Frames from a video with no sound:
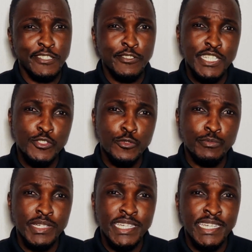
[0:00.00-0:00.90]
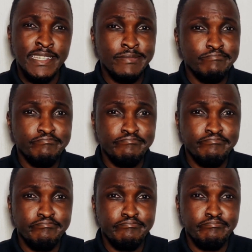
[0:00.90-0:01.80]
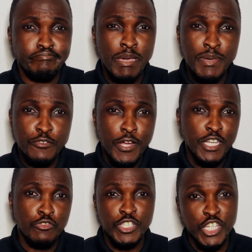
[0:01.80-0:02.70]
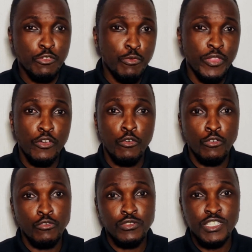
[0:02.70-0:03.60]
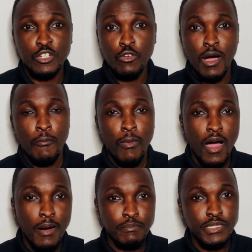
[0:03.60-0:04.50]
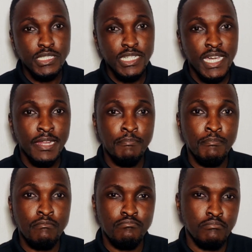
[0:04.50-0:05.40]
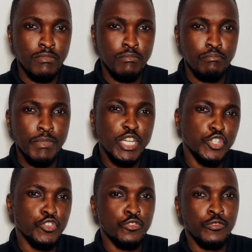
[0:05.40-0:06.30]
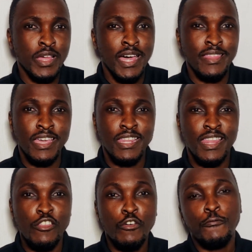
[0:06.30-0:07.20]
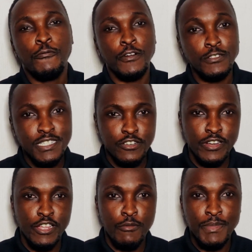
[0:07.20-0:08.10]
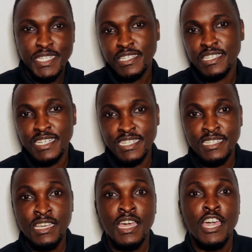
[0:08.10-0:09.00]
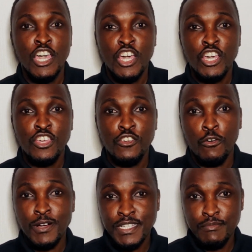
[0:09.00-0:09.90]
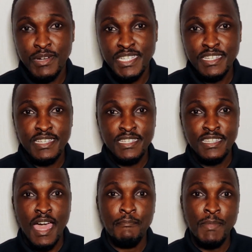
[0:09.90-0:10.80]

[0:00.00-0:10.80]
you need to maybe try to check with your telecom company and make sure that they're not filtering your messages, your SMSs,